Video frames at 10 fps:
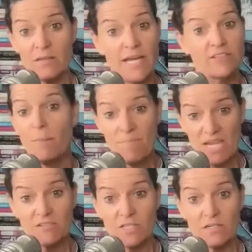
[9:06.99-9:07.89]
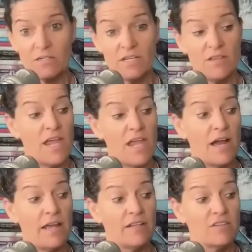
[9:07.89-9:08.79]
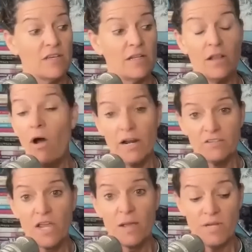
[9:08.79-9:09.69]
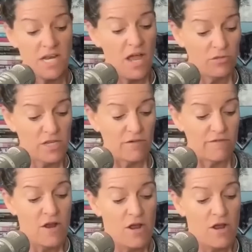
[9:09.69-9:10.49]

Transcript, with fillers: That's amazing and and it's it honestly i've been in healthcare